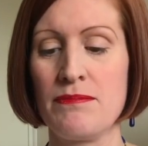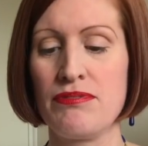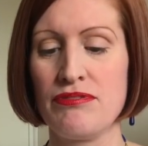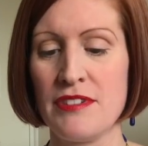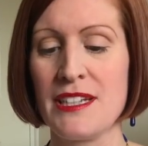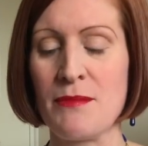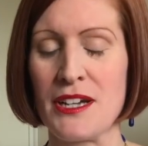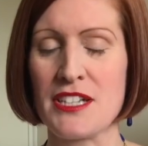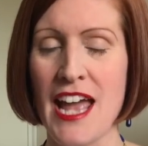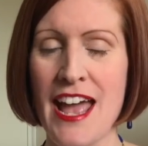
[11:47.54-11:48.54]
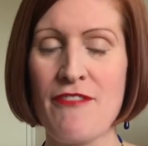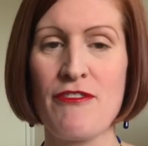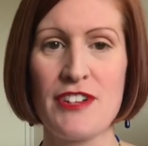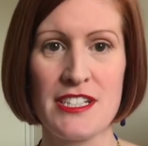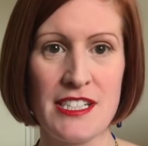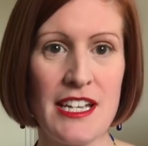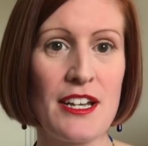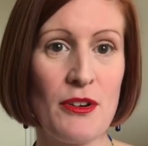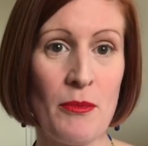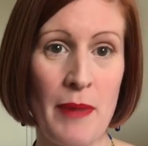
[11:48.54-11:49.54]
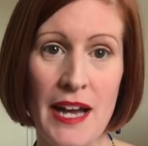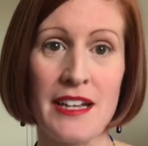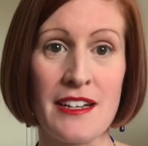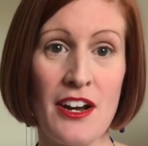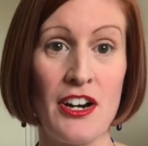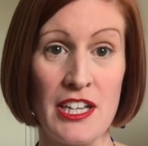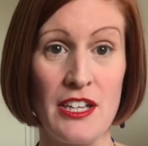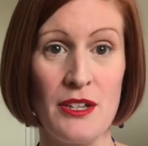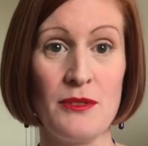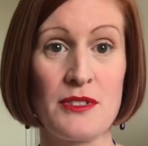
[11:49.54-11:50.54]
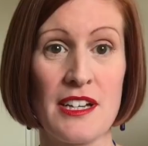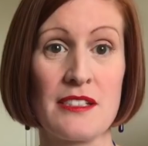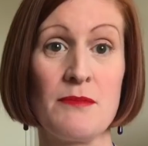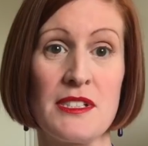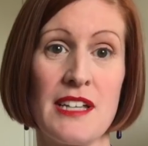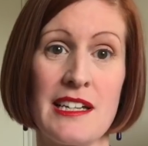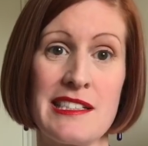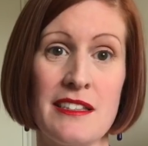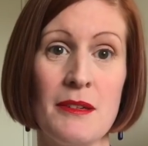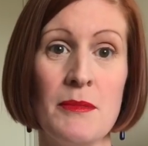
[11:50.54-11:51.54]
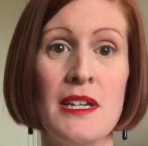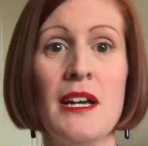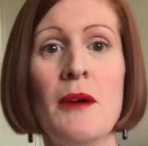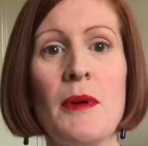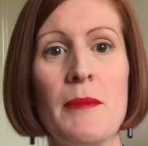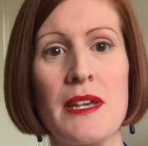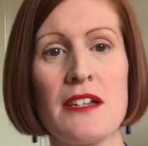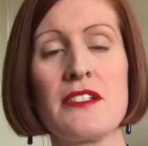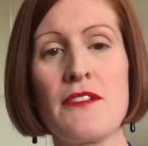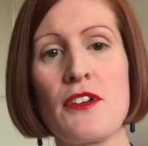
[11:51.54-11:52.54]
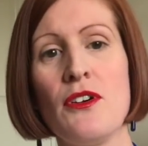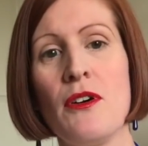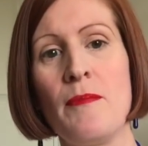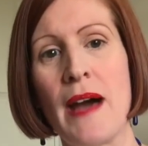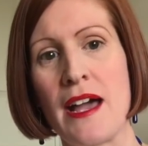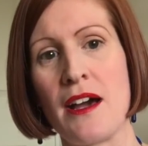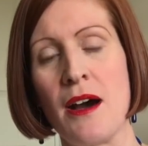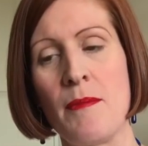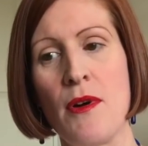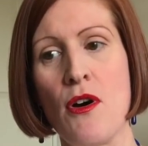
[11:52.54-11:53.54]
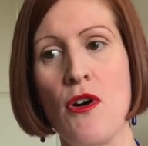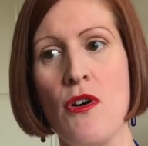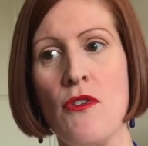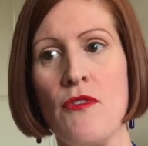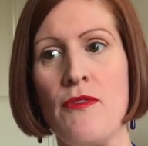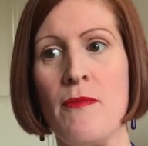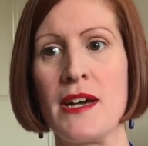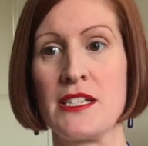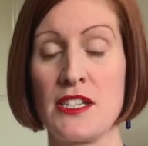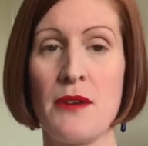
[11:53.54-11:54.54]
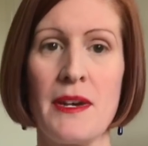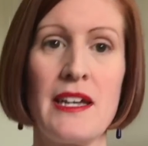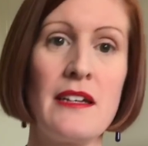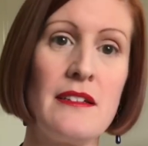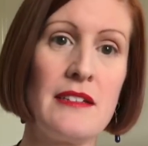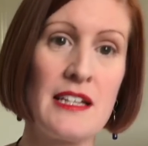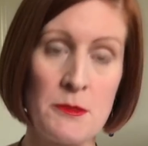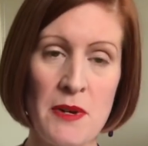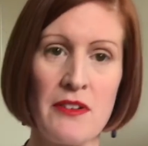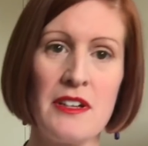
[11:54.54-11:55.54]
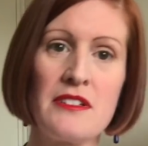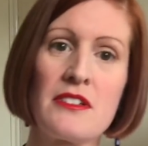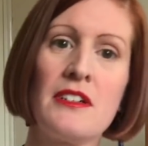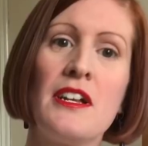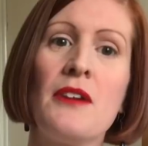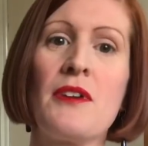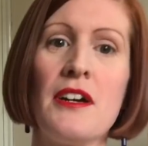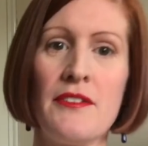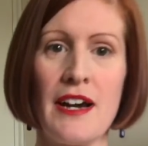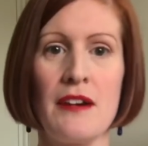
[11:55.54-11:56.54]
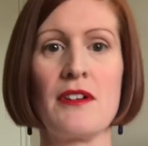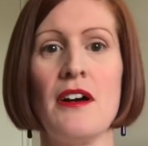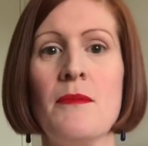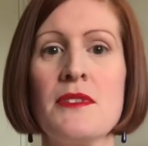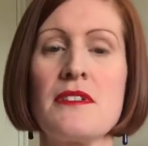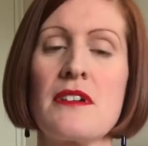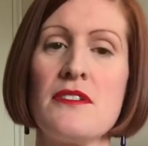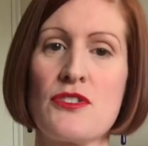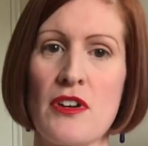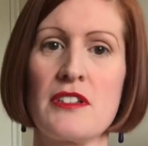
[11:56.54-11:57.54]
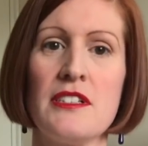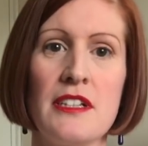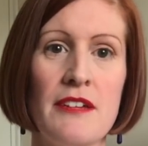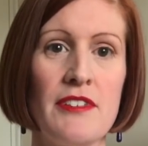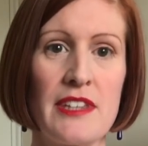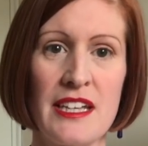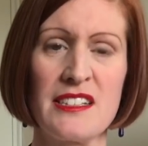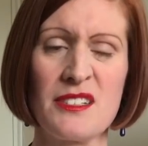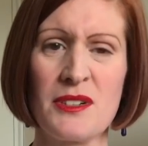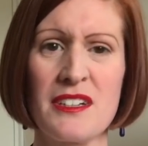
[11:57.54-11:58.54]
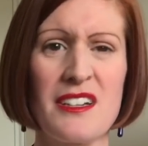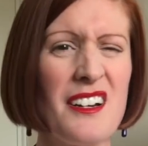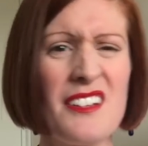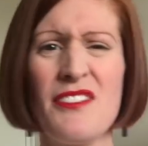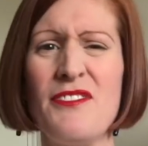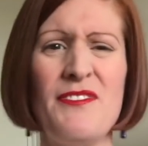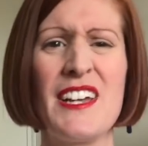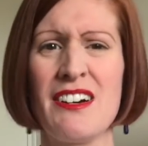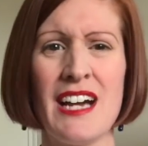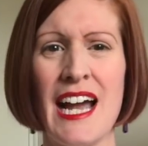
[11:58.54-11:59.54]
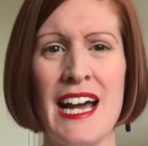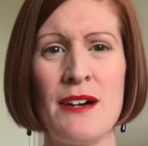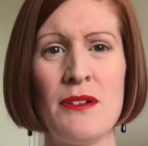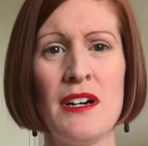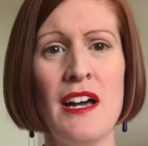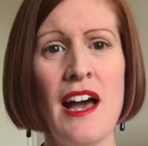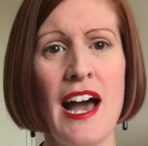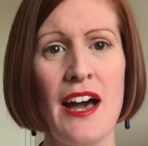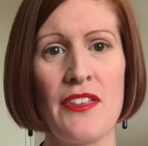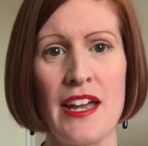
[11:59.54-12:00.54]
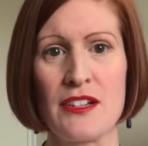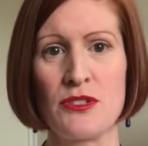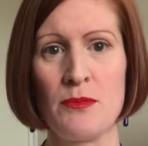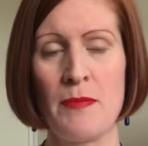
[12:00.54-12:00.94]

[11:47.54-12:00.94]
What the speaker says: Pretty much every single pattern I use has mistakes in them, but because I've got backup of my sewing experience, I know kind of how garments are constructed and everything, so I can kind of figure it out how the actual